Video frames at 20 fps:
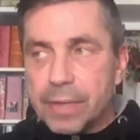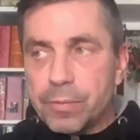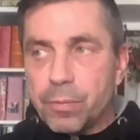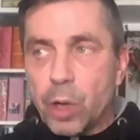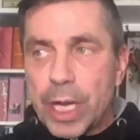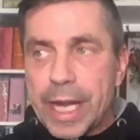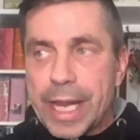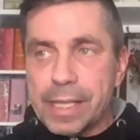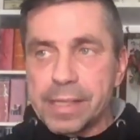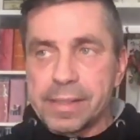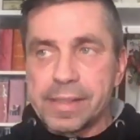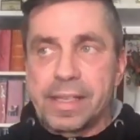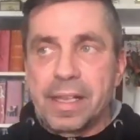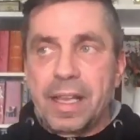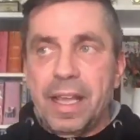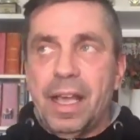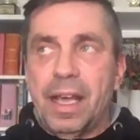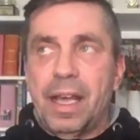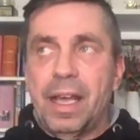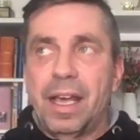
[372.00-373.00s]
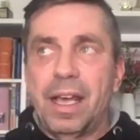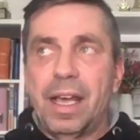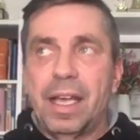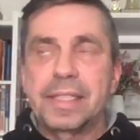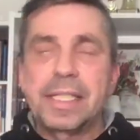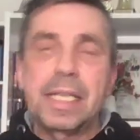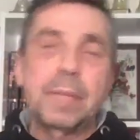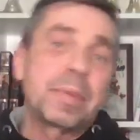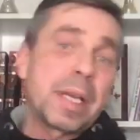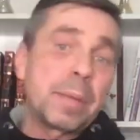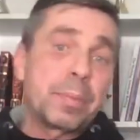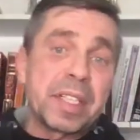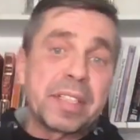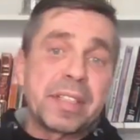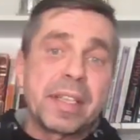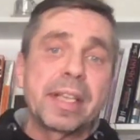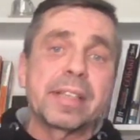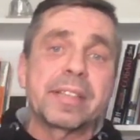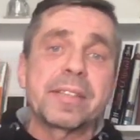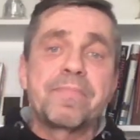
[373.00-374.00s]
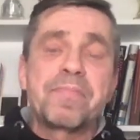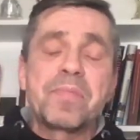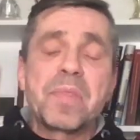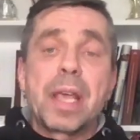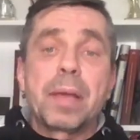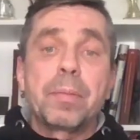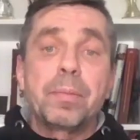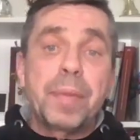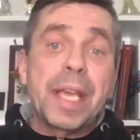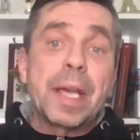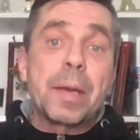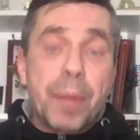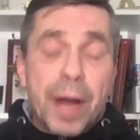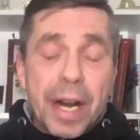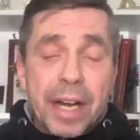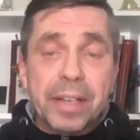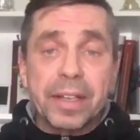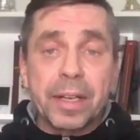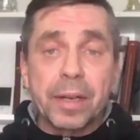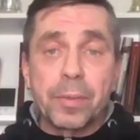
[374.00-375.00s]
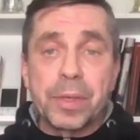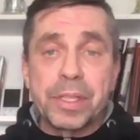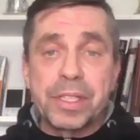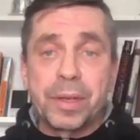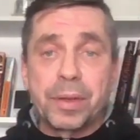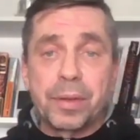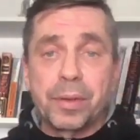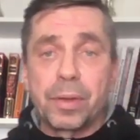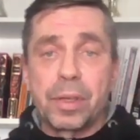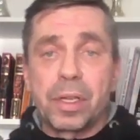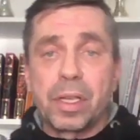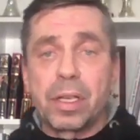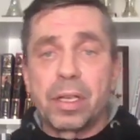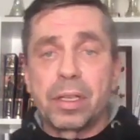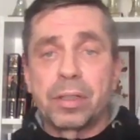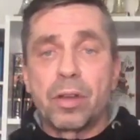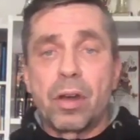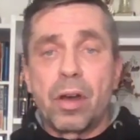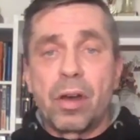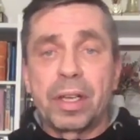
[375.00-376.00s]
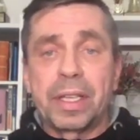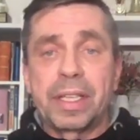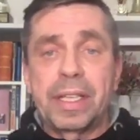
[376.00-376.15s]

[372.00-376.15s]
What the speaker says: What else? Tip number 6, be a partner with your dog.